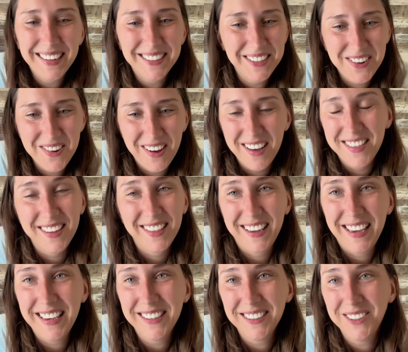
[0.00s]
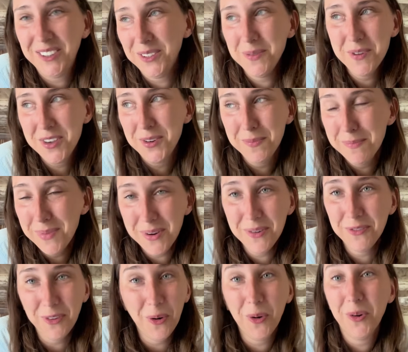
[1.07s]
do other things to
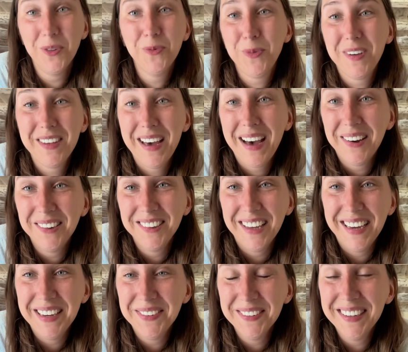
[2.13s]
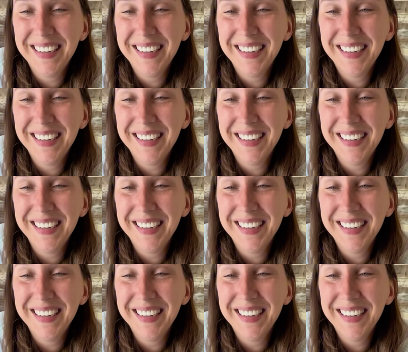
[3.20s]
move on with our life.